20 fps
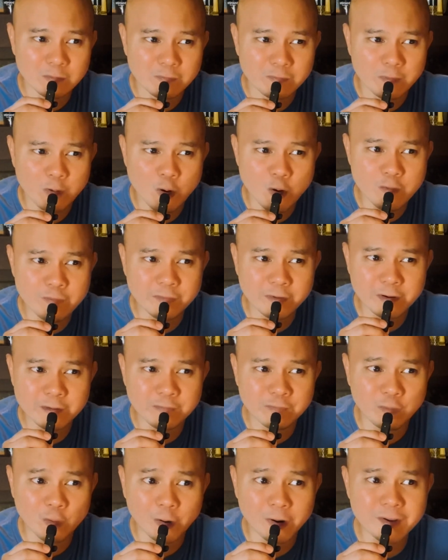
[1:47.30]
over
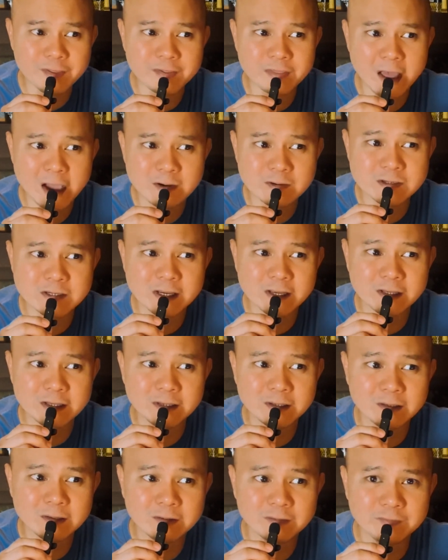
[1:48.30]

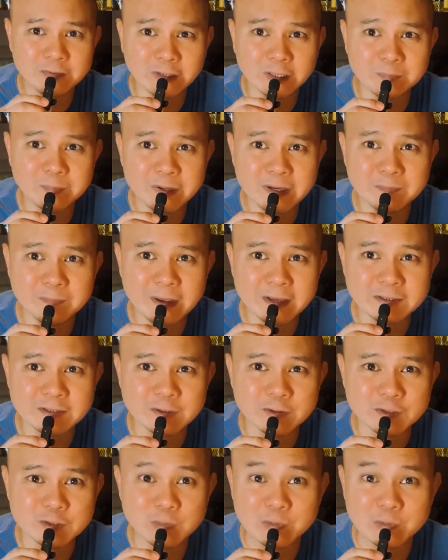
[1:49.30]
4,000 Philippine pesos,